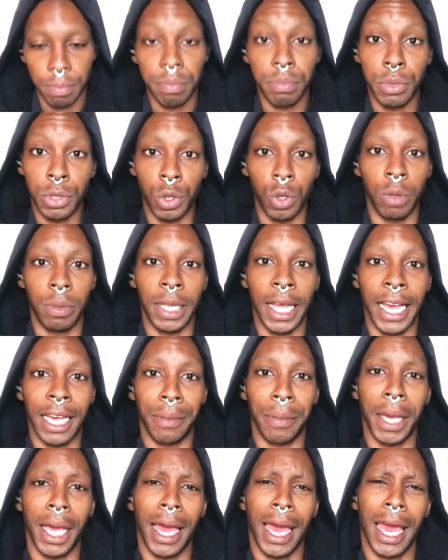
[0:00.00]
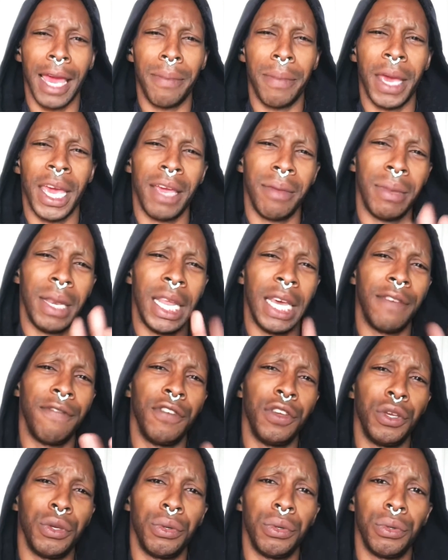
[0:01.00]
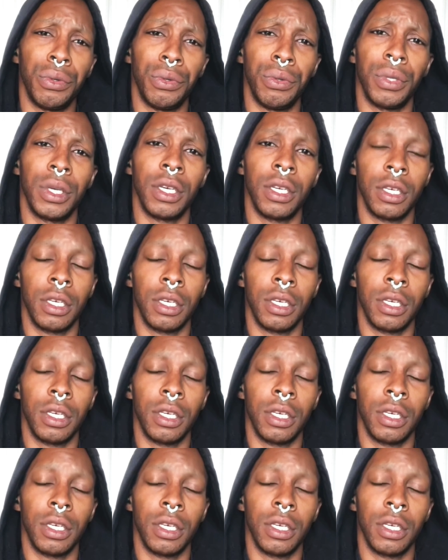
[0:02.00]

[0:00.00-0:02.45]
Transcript: to a black man, hey babe, love you.